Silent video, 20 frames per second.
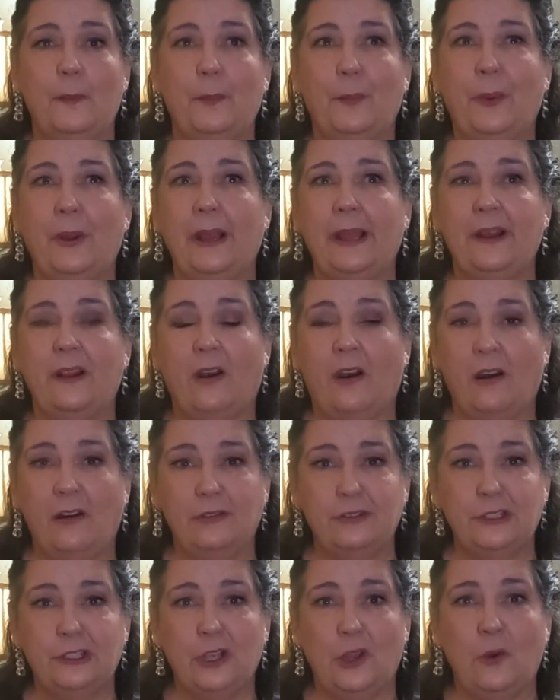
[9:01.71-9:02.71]
but
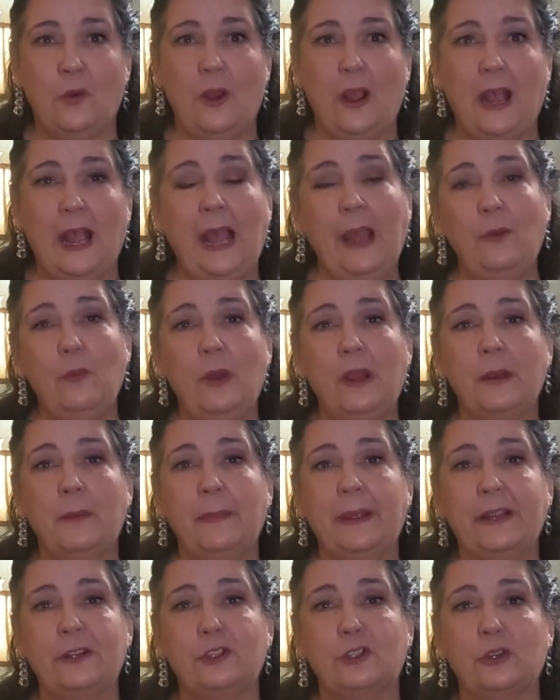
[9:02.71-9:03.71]
also I want to
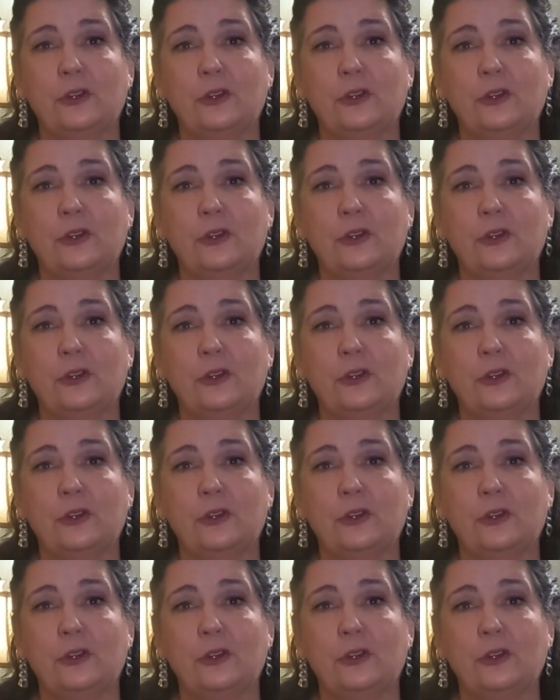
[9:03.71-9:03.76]
make